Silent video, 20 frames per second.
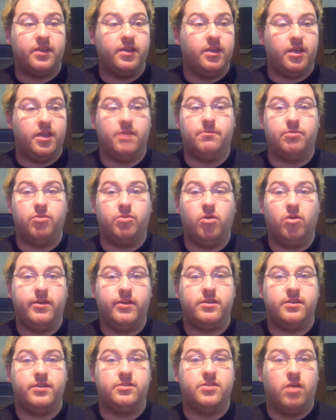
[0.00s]

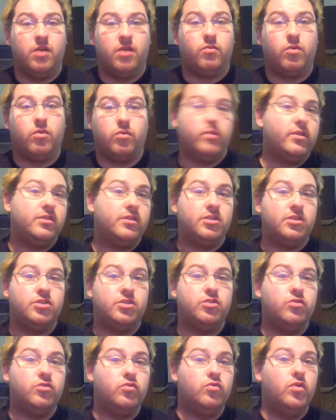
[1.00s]
employees were willing to
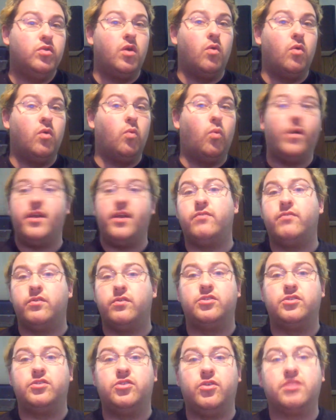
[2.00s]
do whatever
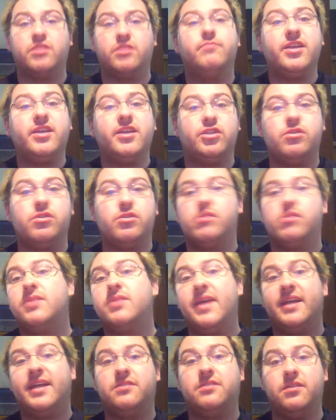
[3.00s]
it took to make sure
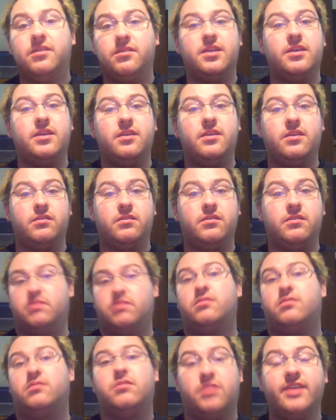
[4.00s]
that the
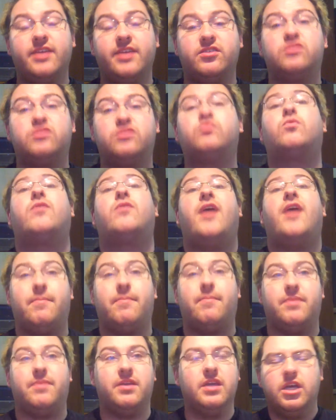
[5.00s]
guests were
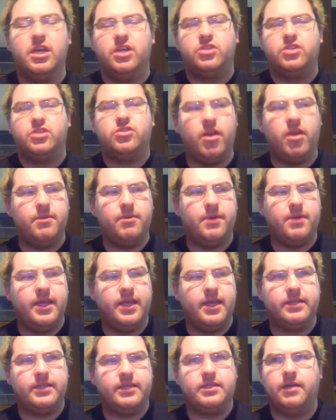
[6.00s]
happy. Sorry about
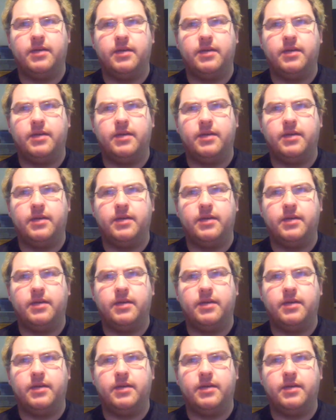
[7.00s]
that,